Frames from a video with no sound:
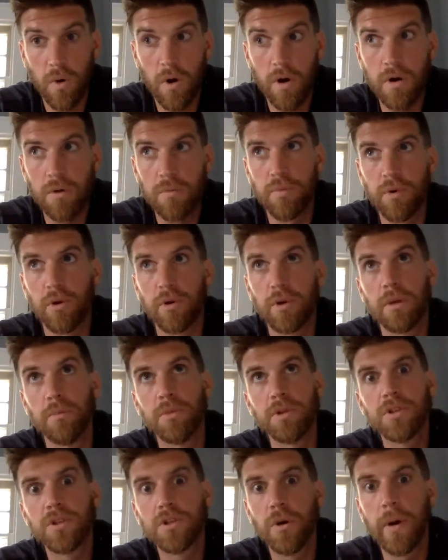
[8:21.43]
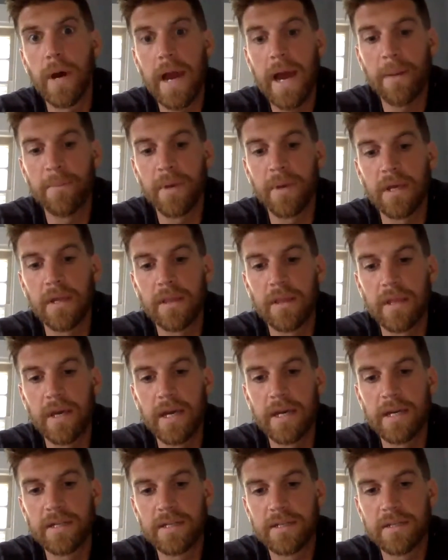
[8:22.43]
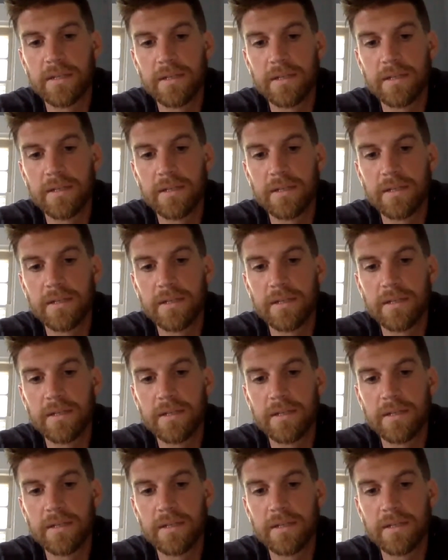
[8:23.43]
heartbroken but so happy that